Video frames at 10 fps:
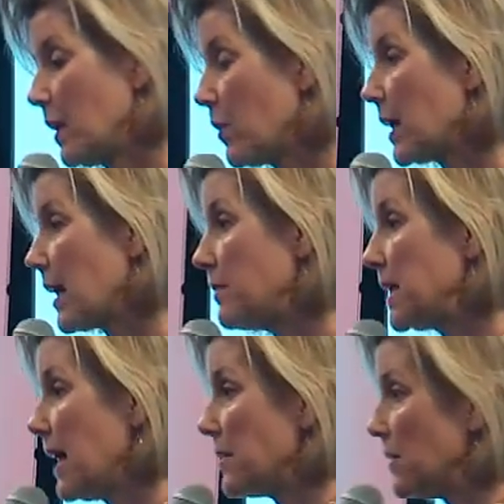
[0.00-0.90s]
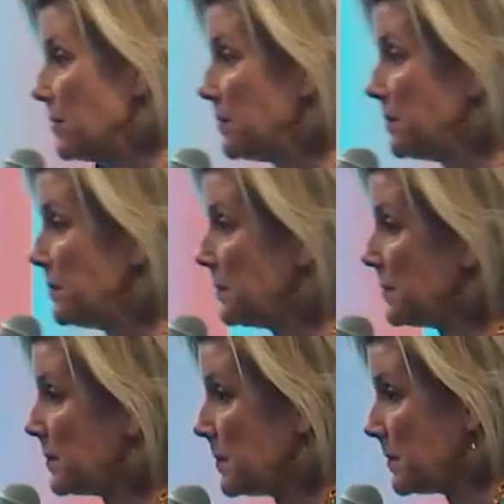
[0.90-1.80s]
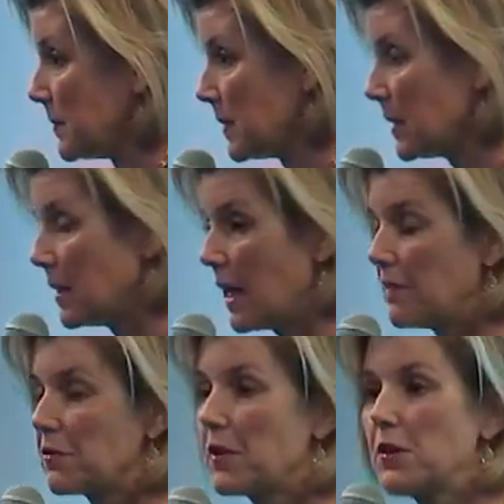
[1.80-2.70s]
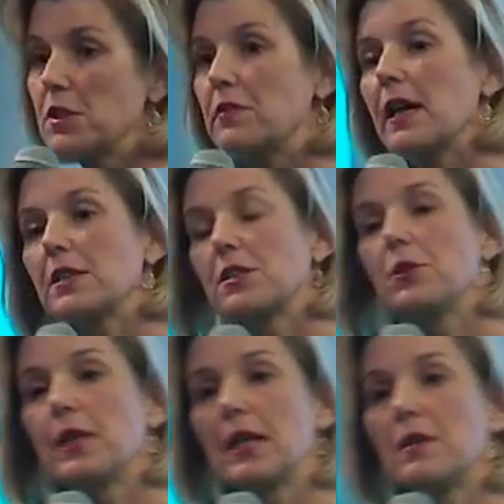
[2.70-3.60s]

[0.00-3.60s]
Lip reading: we're gonna come together. And for those of us who can